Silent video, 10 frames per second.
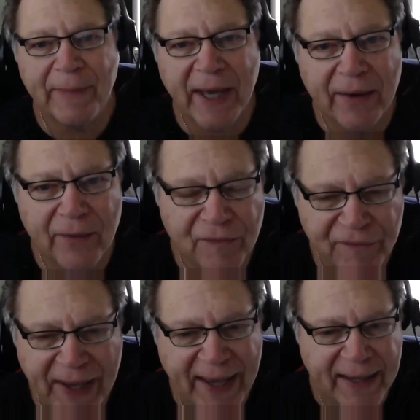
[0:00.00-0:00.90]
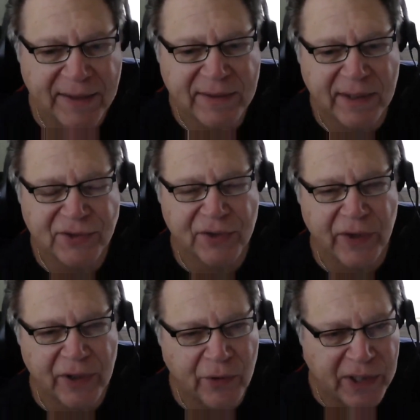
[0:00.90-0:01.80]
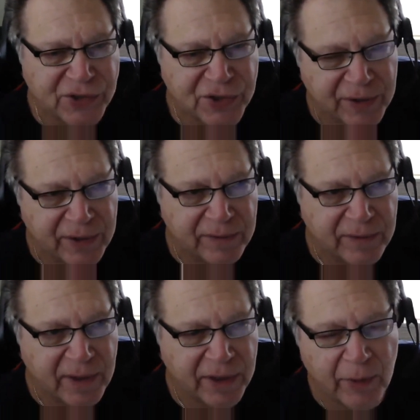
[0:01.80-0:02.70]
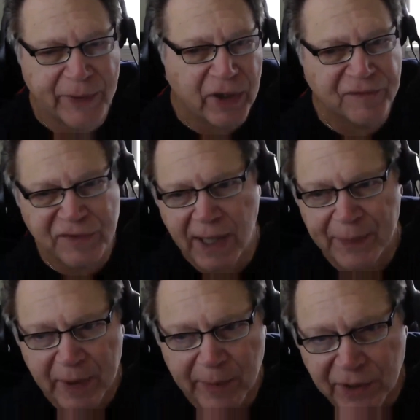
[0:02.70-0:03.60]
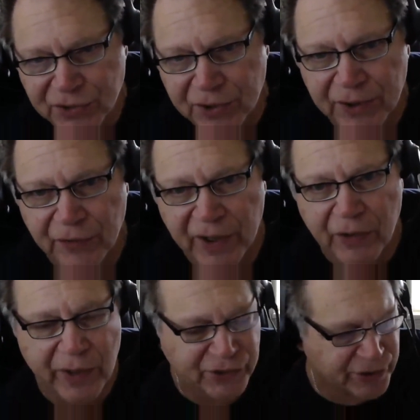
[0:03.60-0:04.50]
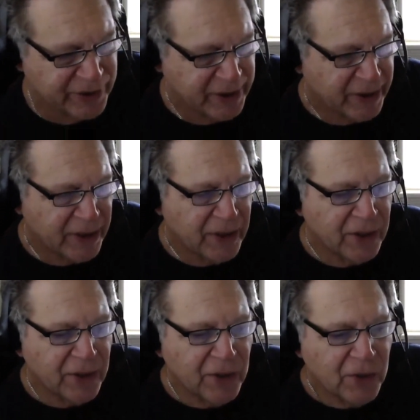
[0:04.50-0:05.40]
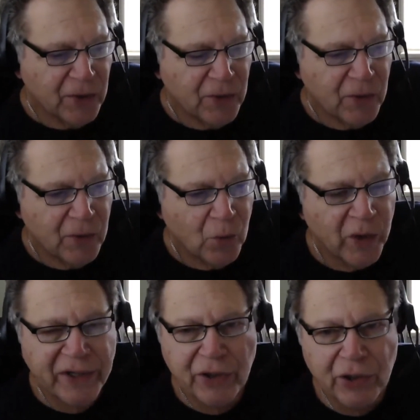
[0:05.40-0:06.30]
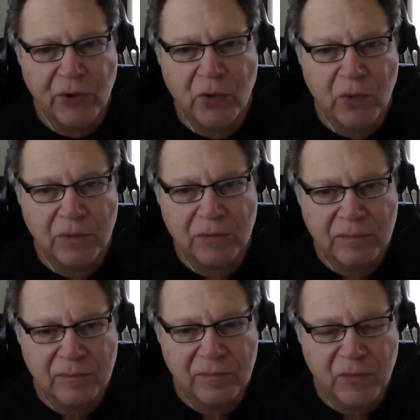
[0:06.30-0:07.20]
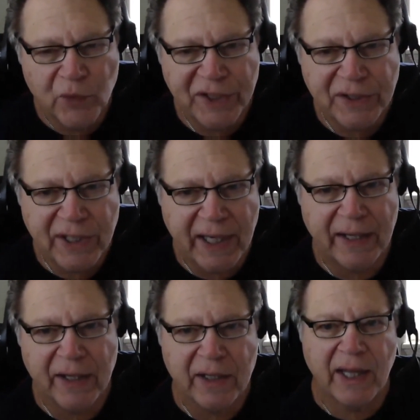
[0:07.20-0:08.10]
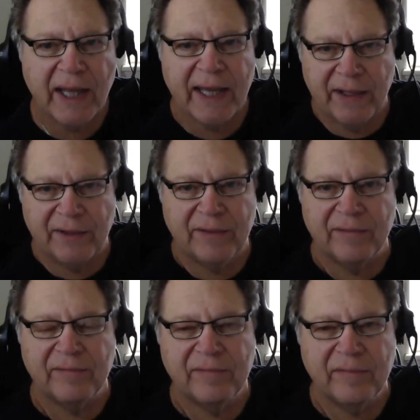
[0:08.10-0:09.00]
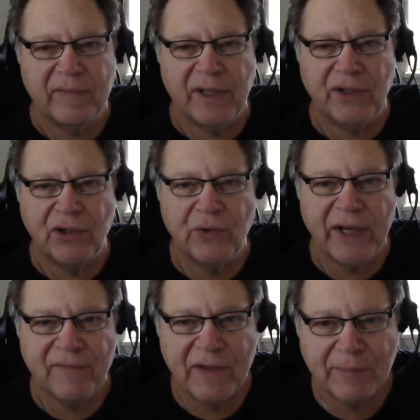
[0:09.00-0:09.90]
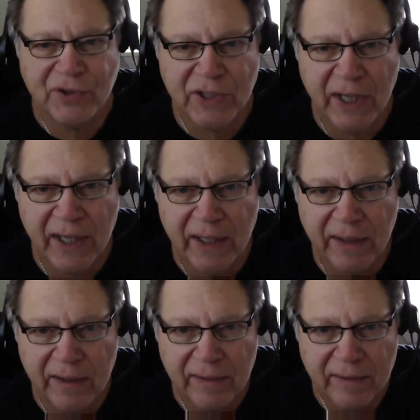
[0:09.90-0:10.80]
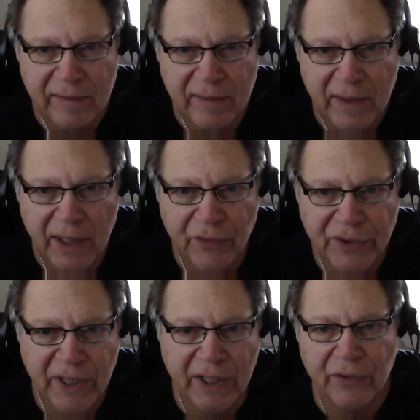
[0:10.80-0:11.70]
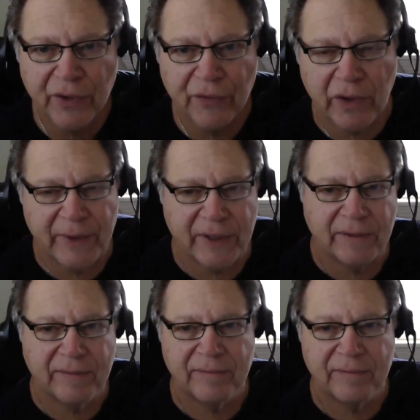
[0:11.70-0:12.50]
matter of fact, that's a great question. A little bit off topic, but it's still a great question. When you retain a client and you have them sign a retainer agreement,